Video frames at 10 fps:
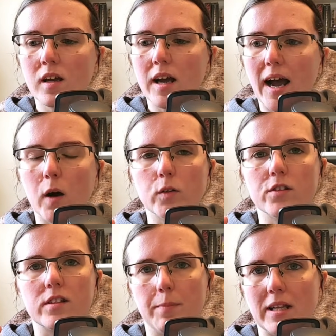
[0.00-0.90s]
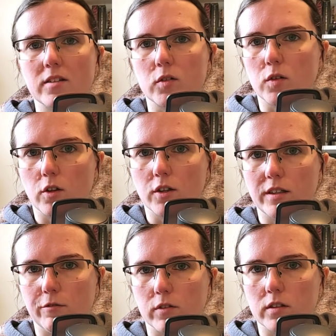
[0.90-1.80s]
How does the pencils look
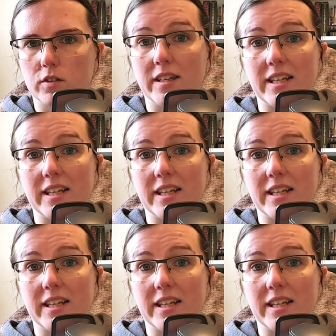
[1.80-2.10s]
different to the